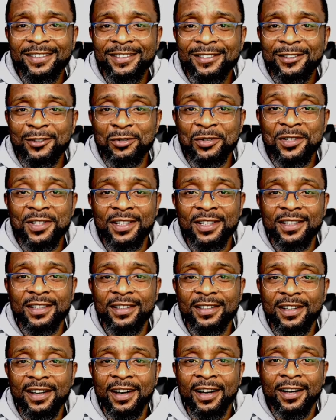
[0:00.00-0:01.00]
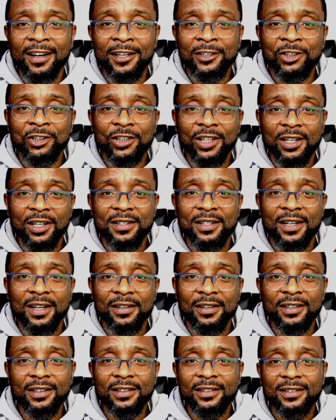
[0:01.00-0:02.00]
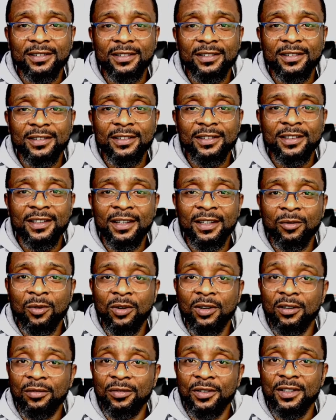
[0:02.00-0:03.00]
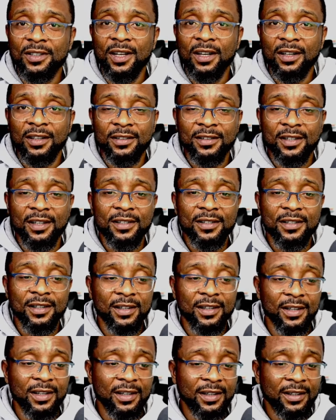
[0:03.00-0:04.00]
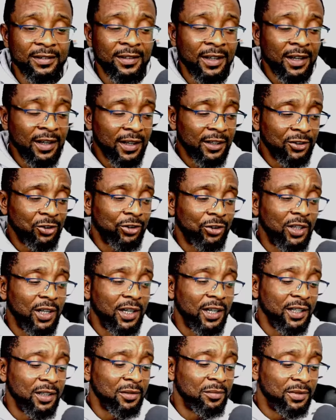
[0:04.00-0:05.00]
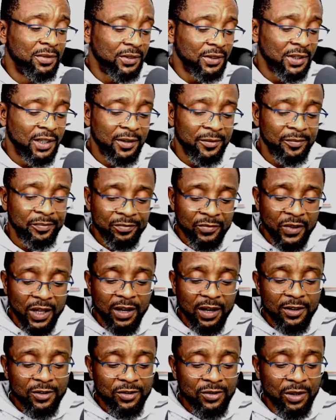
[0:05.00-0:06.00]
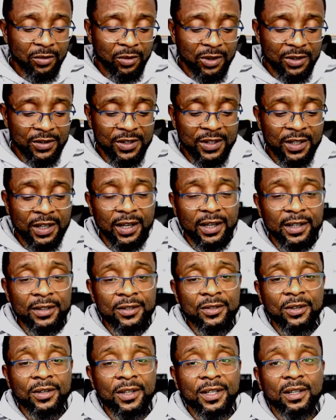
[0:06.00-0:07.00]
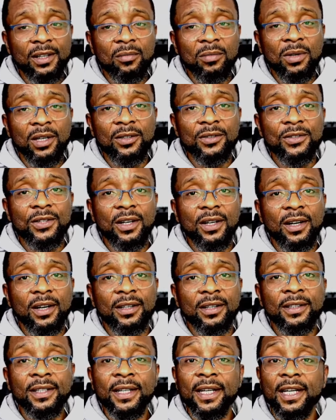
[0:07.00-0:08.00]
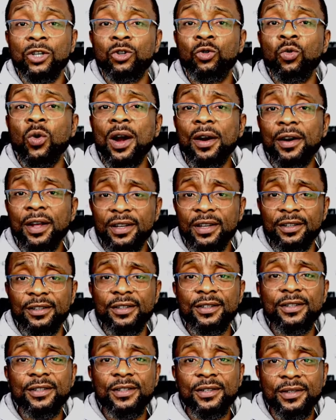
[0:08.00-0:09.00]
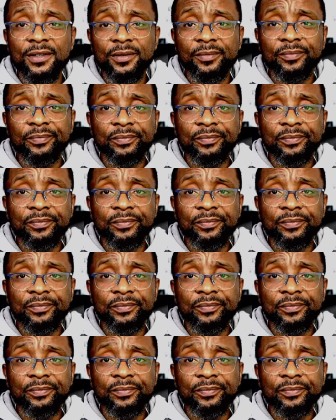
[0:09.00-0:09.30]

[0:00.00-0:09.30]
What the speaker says: see Alhaji Asari in one of his elitist diatribes. So he was there talking about the queries.